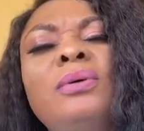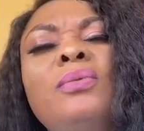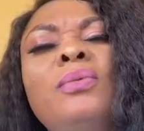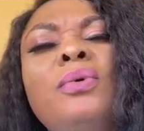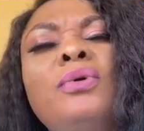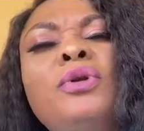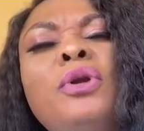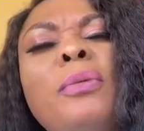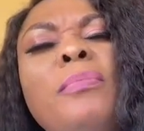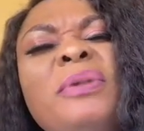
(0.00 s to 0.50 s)

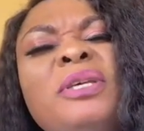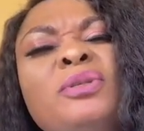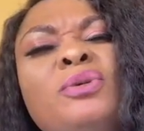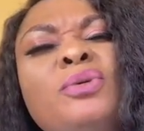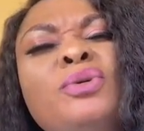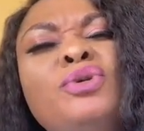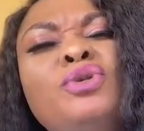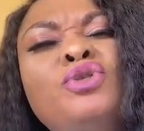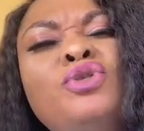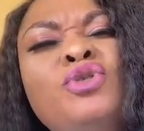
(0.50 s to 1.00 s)
will not
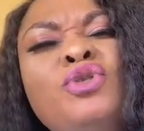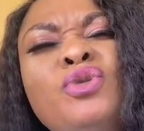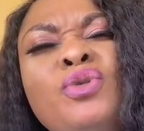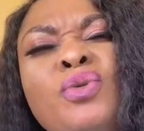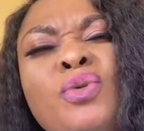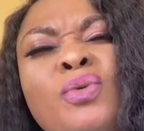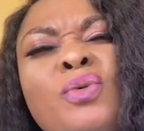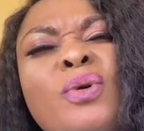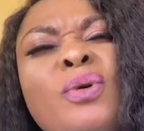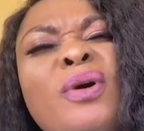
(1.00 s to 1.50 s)

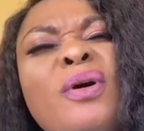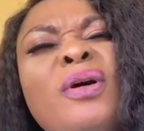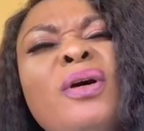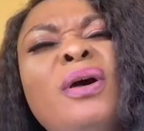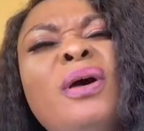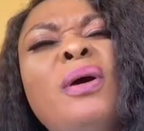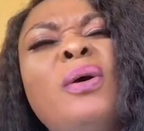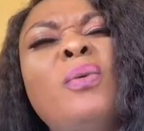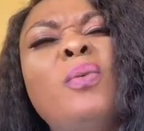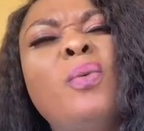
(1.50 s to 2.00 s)
misconstrue
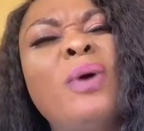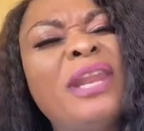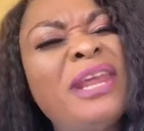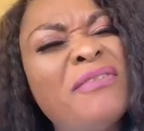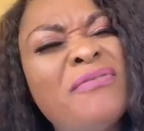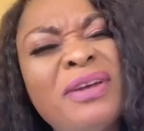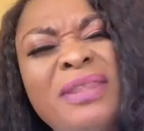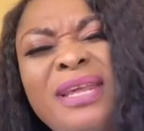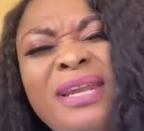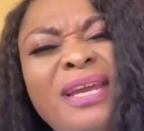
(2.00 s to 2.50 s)

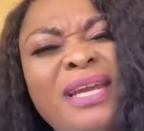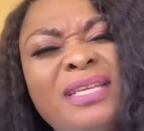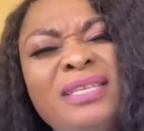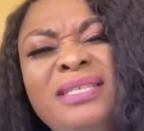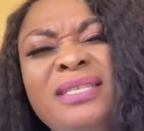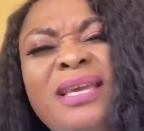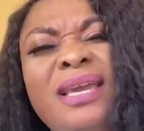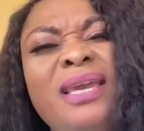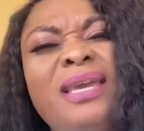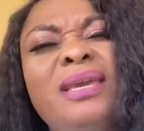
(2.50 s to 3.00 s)
whatever that I
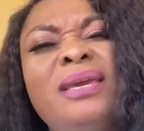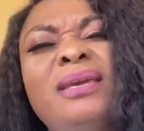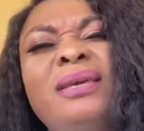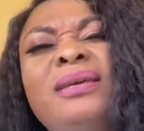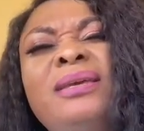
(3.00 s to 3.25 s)
say.